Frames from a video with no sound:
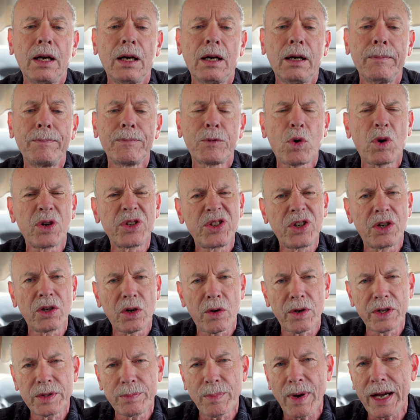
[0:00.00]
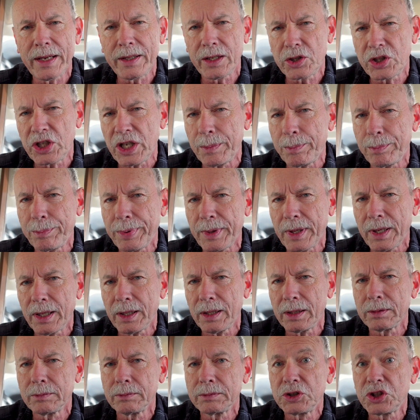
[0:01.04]
Of course, you could always buy the cheap
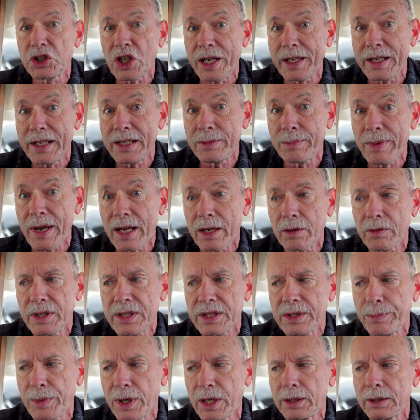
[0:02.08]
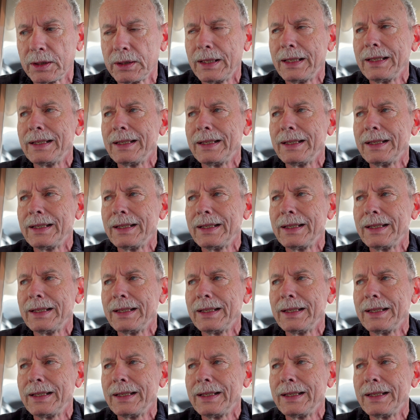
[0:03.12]
Chinese batteries, but